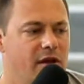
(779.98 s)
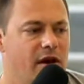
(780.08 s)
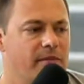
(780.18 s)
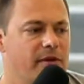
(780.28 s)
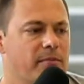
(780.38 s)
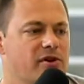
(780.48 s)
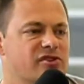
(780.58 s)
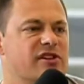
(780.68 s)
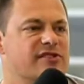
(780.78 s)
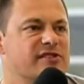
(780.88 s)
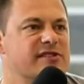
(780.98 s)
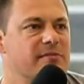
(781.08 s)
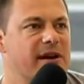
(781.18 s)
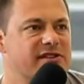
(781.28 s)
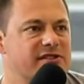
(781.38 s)
the person that sits
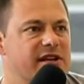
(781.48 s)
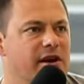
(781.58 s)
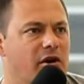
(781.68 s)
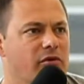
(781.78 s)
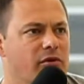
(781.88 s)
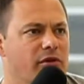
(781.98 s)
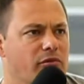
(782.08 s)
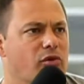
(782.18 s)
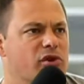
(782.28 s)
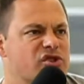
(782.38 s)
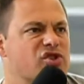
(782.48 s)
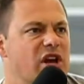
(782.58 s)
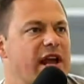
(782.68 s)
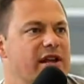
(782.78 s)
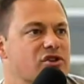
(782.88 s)
in my seat, the role has
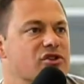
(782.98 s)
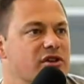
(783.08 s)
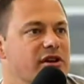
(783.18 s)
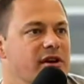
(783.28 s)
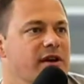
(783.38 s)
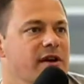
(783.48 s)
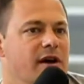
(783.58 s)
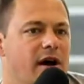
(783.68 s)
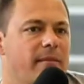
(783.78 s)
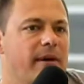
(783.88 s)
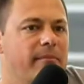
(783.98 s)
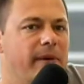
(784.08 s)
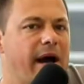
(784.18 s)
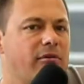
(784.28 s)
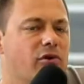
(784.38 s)
changed. Mm-hmm. My